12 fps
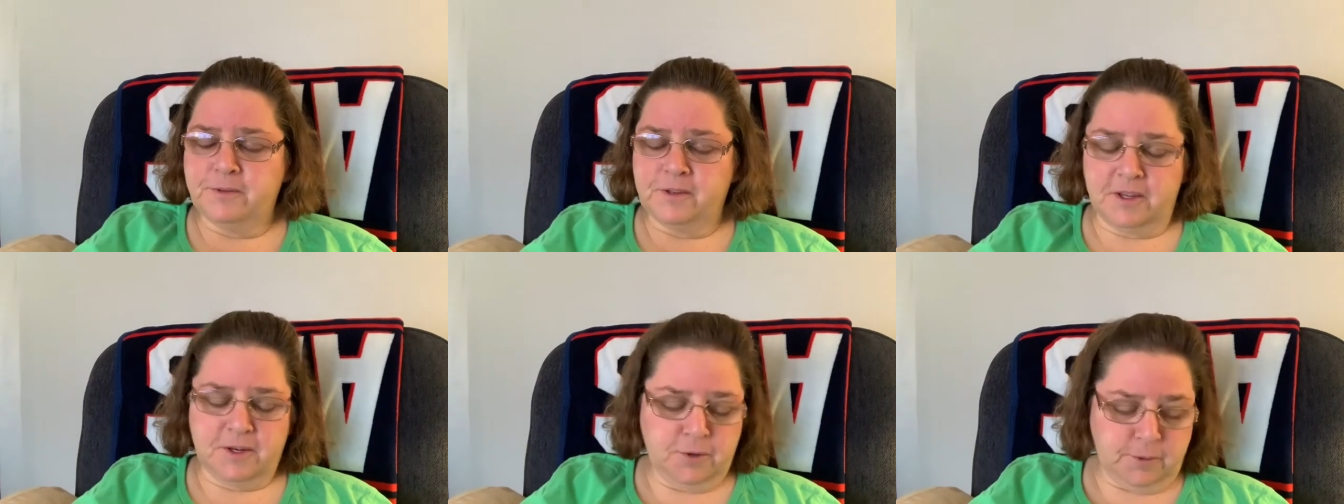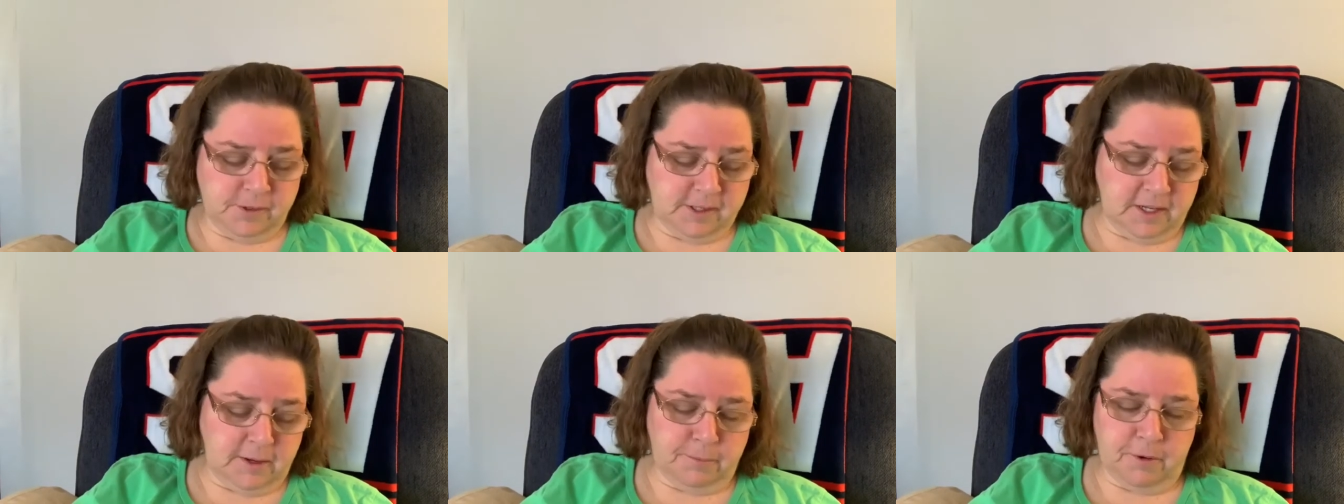So I knew it was
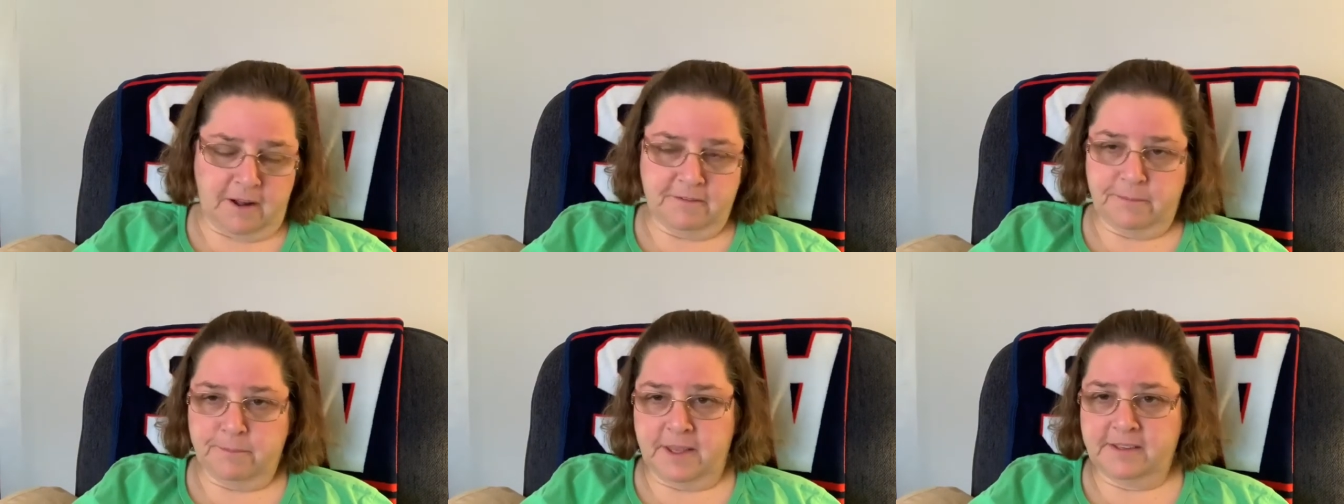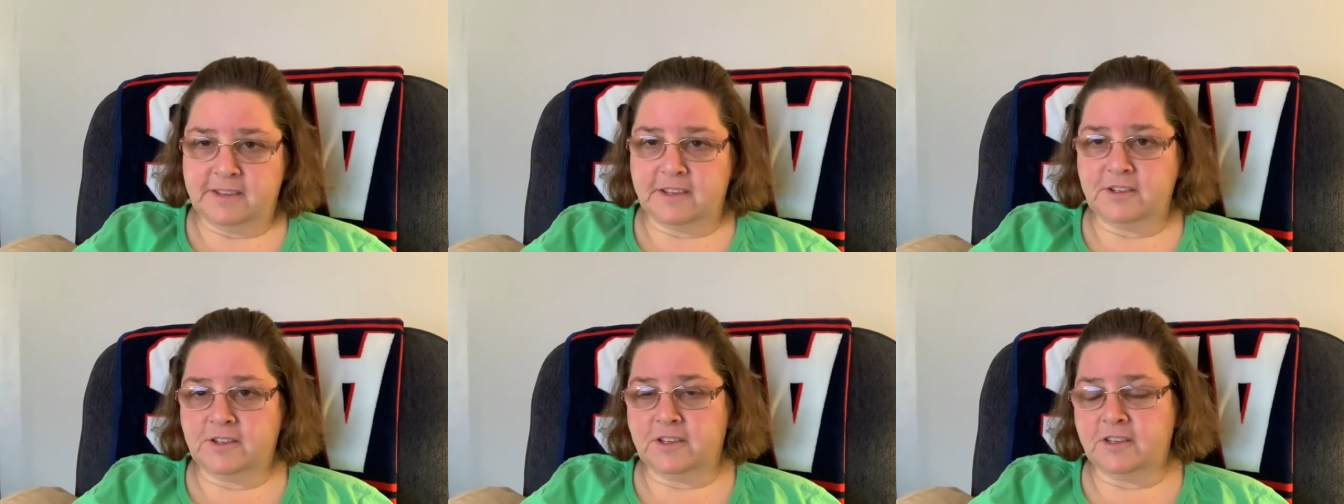like a private
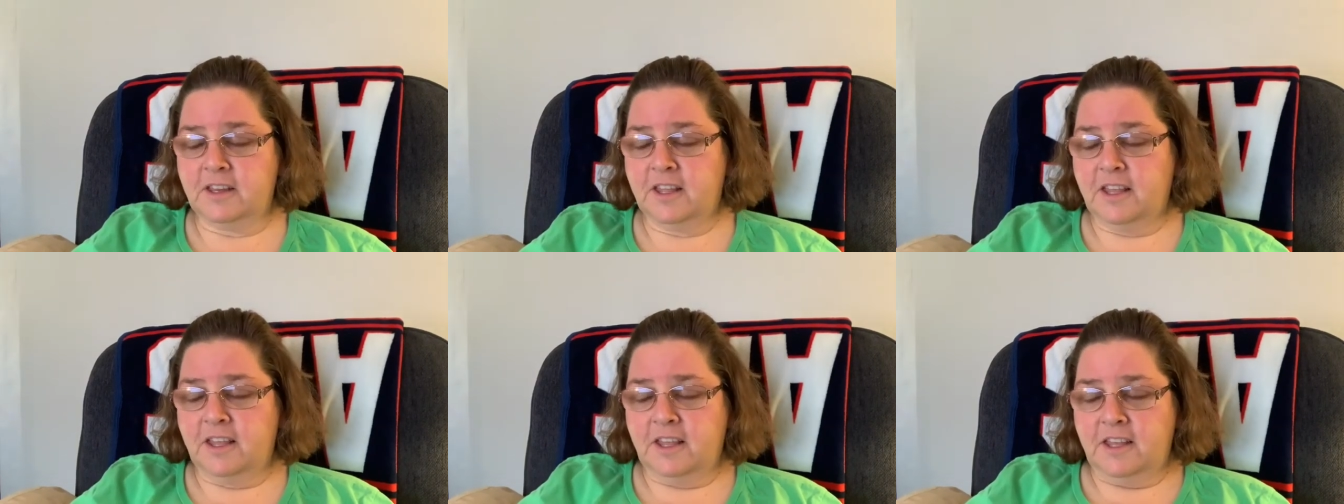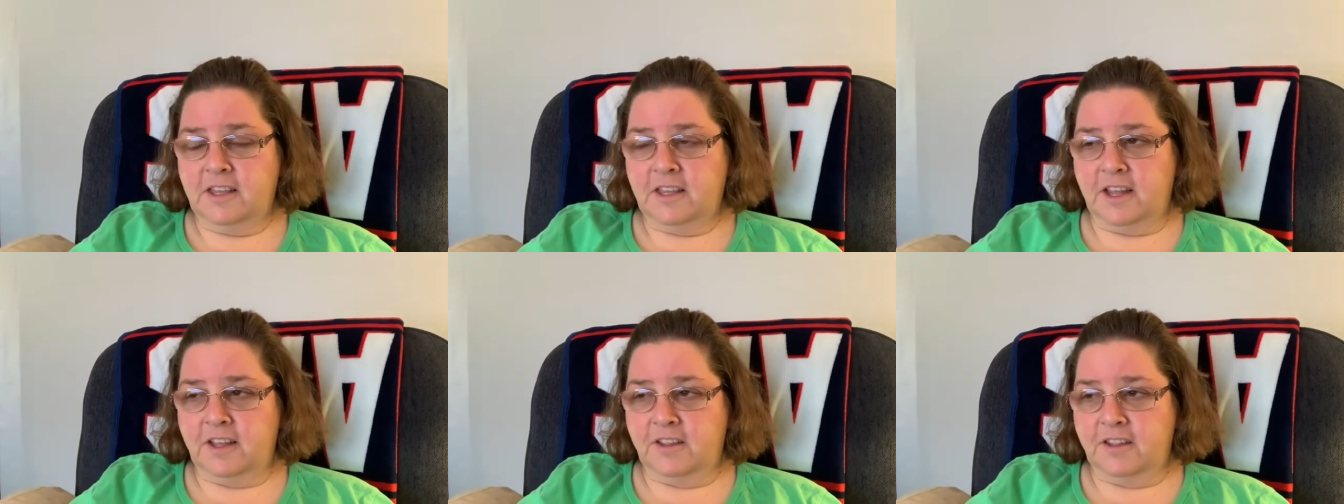message and
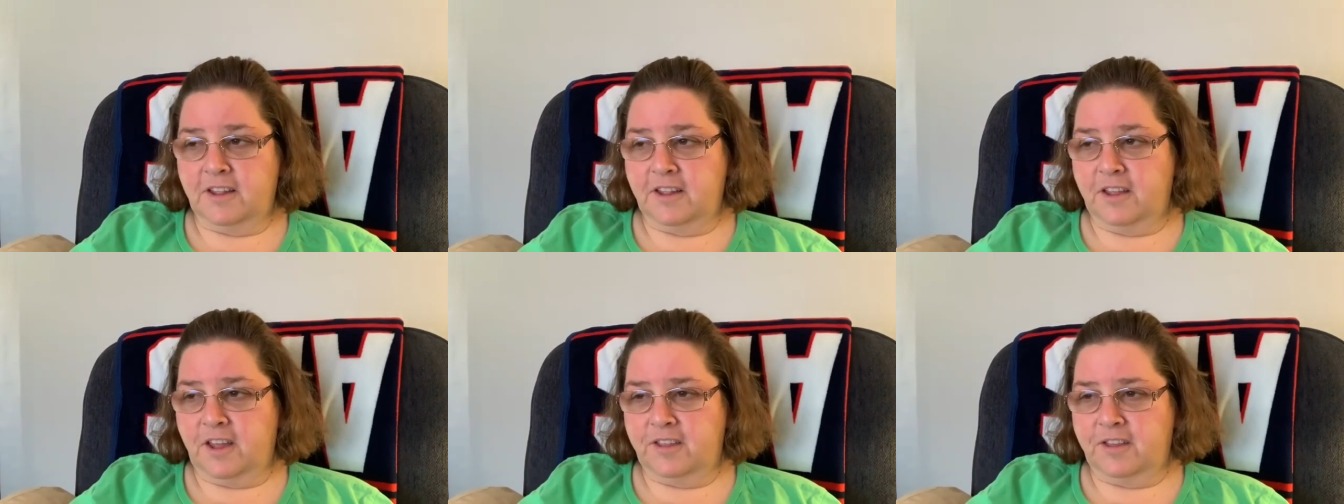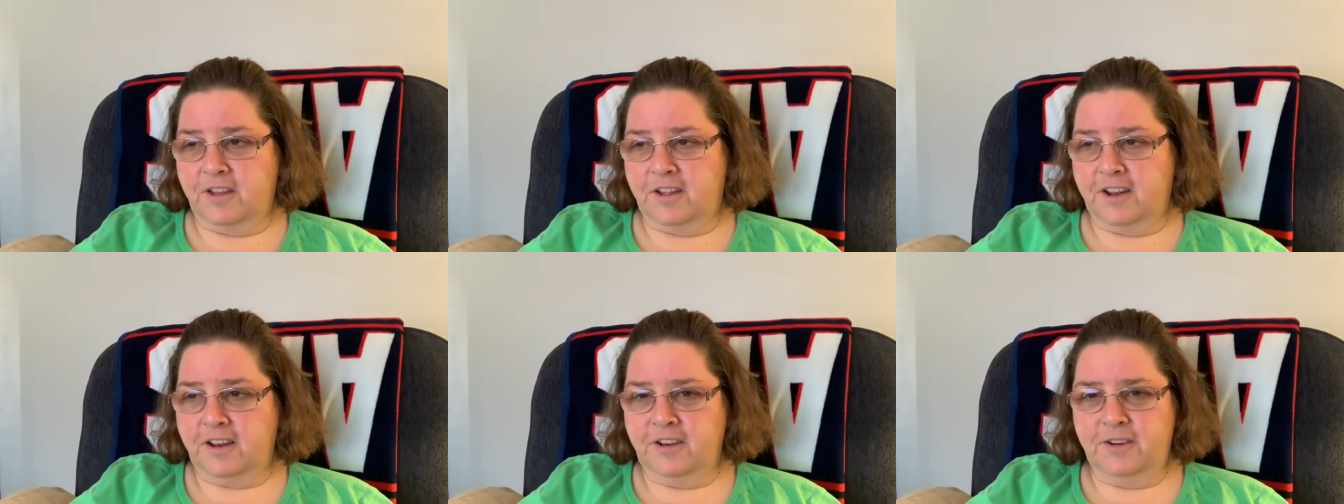I, I thought, I
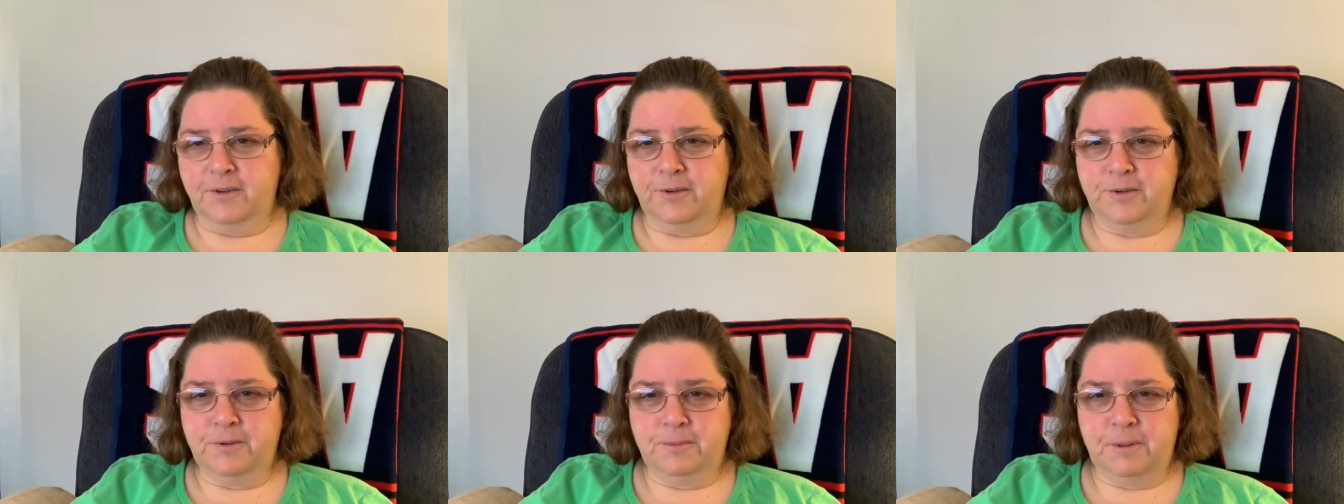don't know who would be